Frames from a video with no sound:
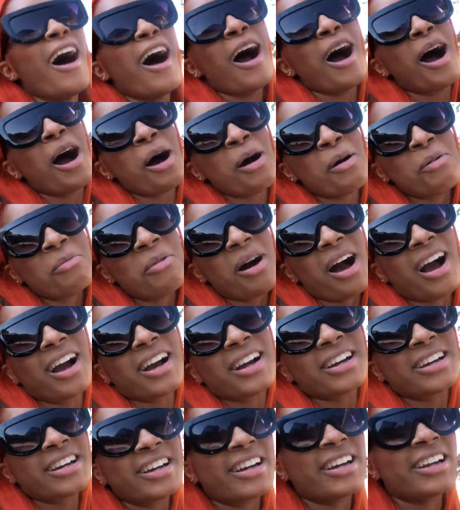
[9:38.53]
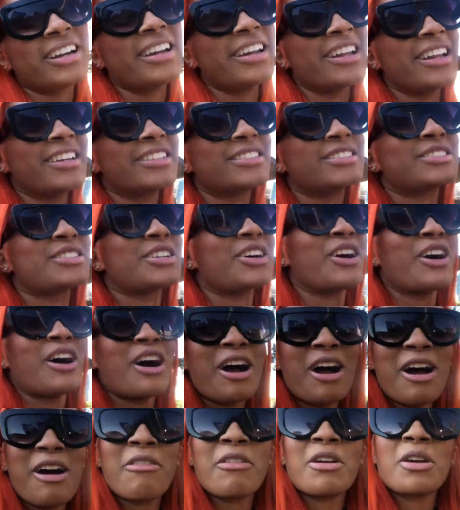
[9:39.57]
Oh my goodness,
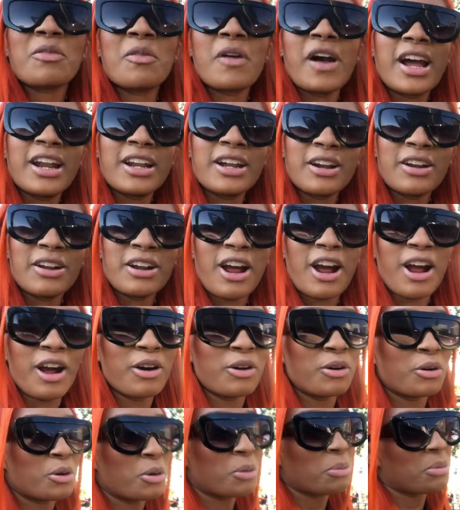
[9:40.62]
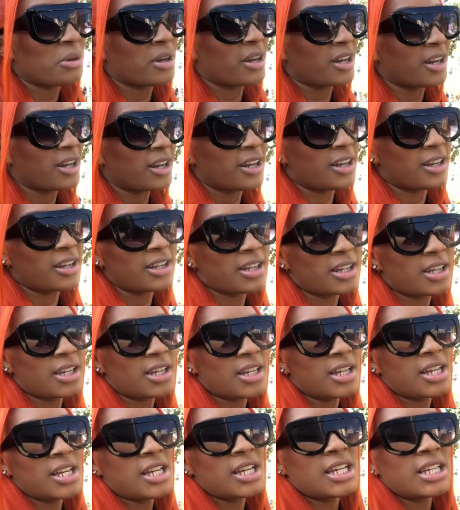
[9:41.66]
y'all. We waiting on our Uber
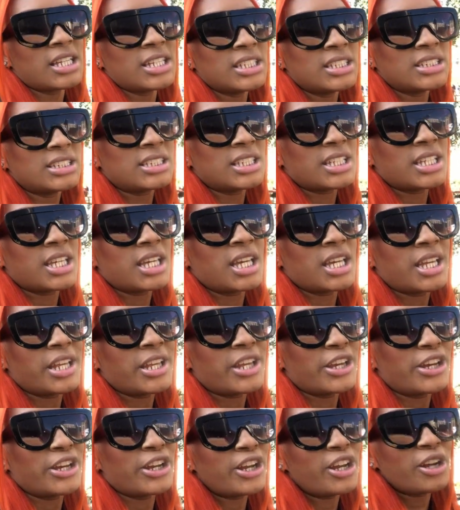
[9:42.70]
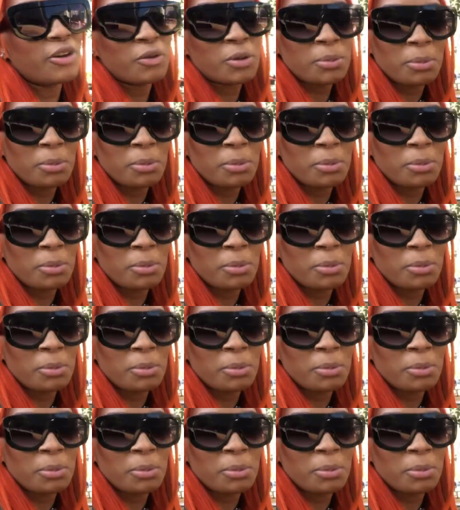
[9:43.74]
to get here.